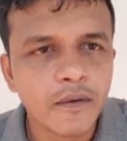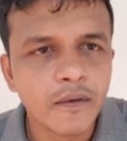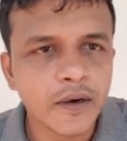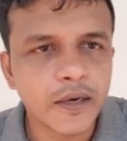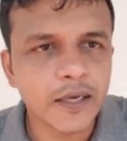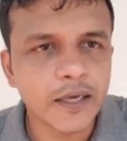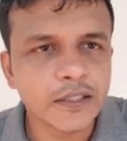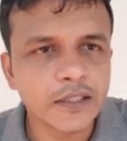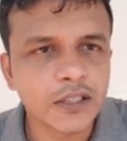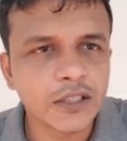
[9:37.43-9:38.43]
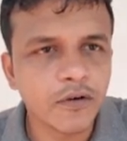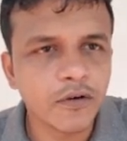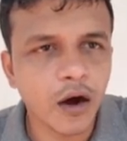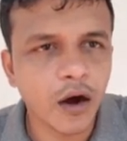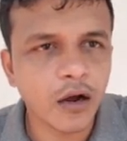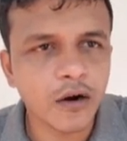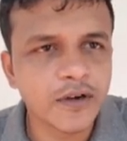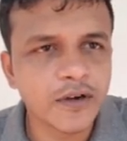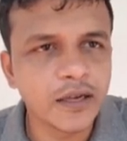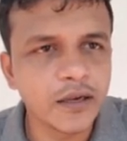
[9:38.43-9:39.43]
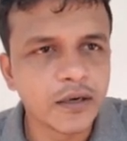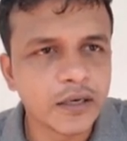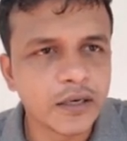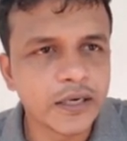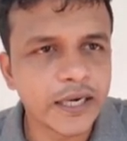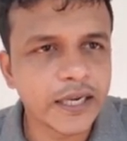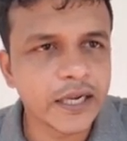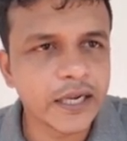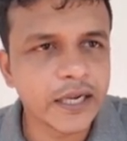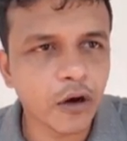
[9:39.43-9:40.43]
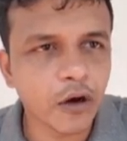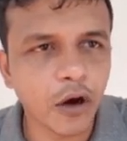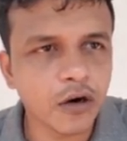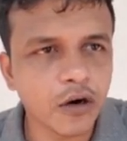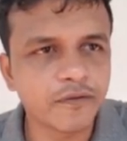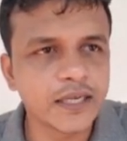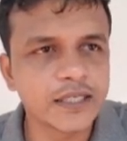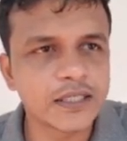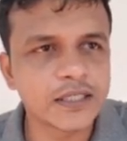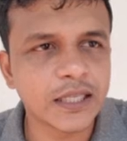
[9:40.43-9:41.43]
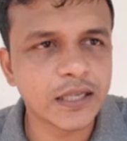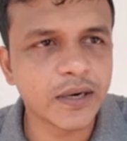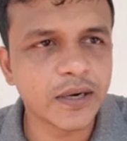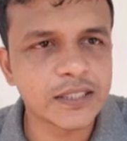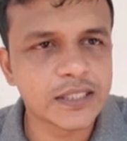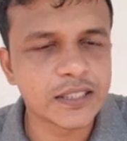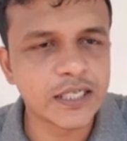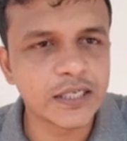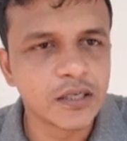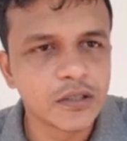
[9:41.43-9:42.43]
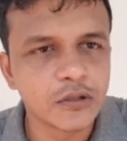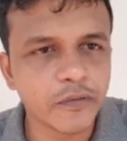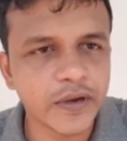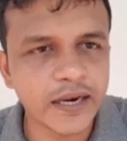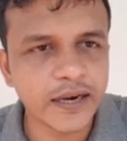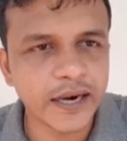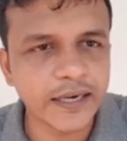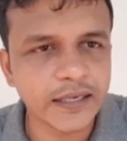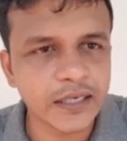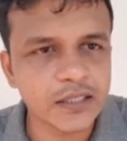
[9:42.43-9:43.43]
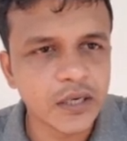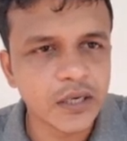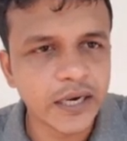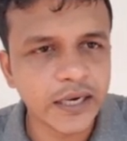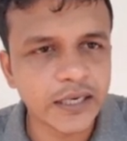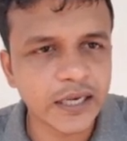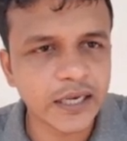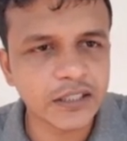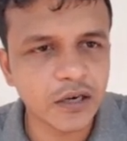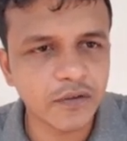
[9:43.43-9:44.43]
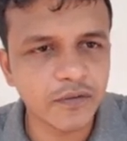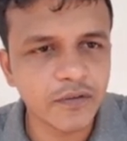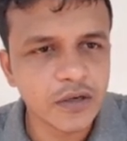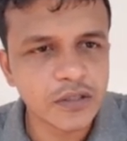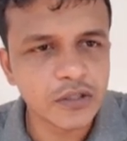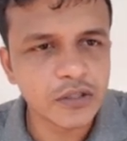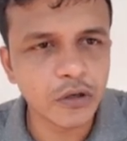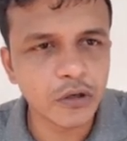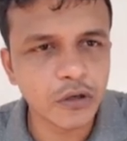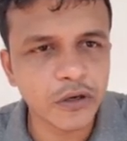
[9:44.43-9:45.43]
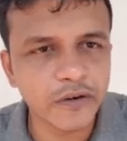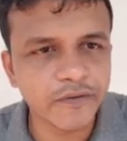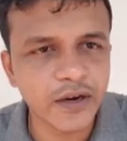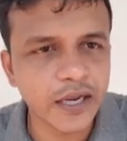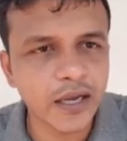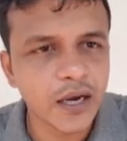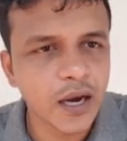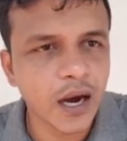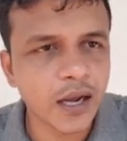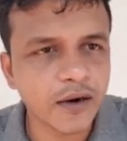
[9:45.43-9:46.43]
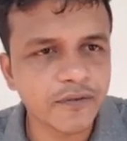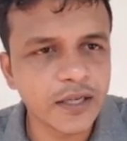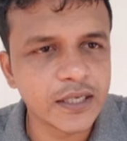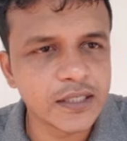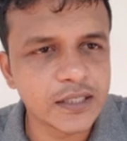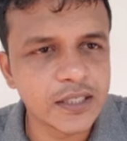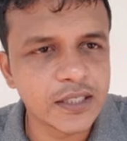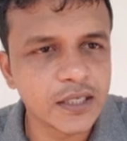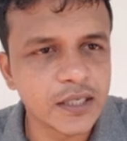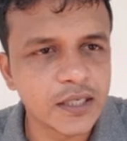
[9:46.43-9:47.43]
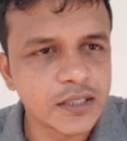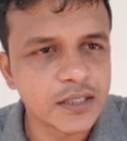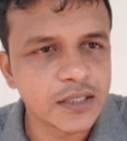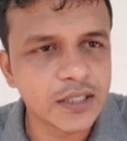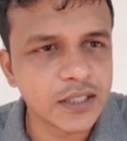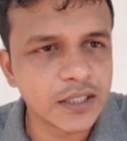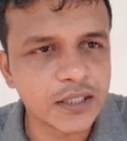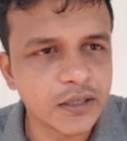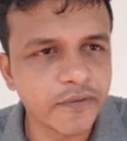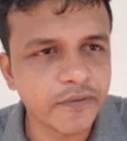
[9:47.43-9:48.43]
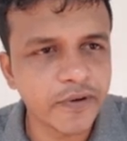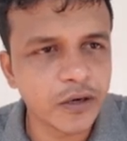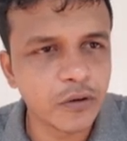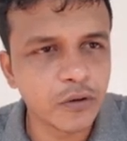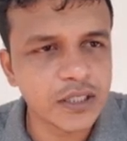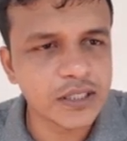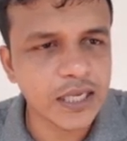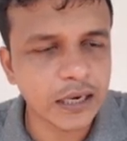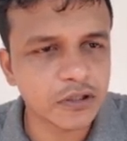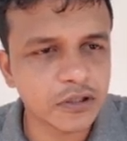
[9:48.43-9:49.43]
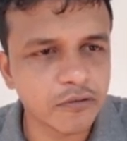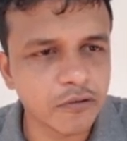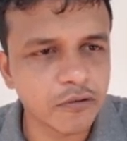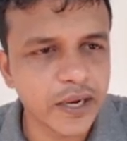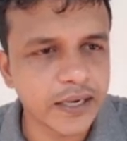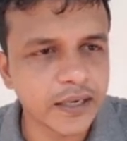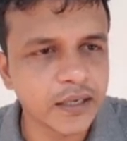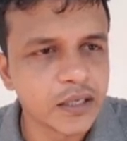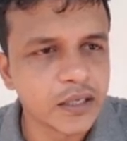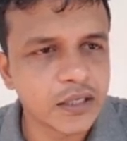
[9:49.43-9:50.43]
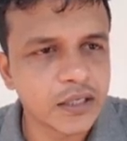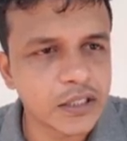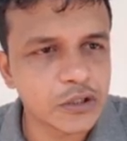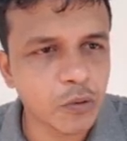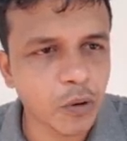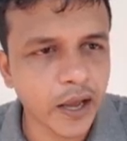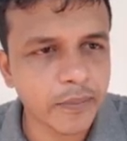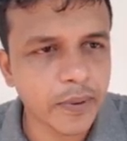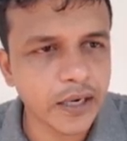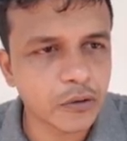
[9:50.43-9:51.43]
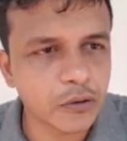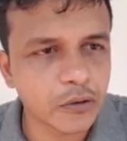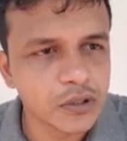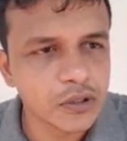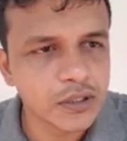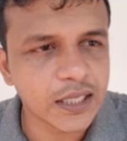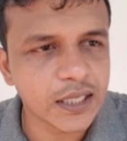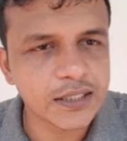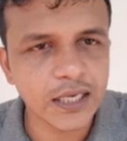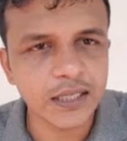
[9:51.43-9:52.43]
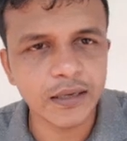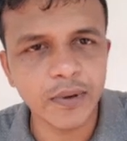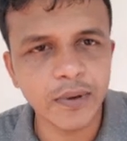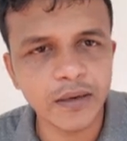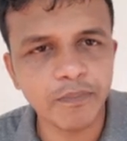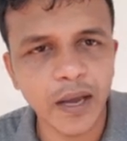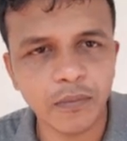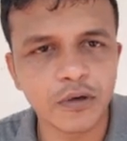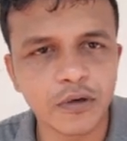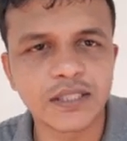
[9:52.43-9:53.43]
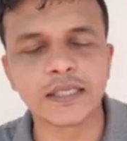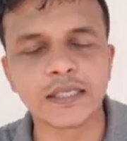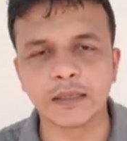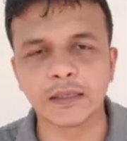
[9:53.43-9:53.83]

integration of r of t dt, and r of t is nothing but it is t. So we can write it as integration of 0 to infinity, r of t is t dt. When we do this calculation, we will be getting t square by 2, that is nothing but parabolic signal.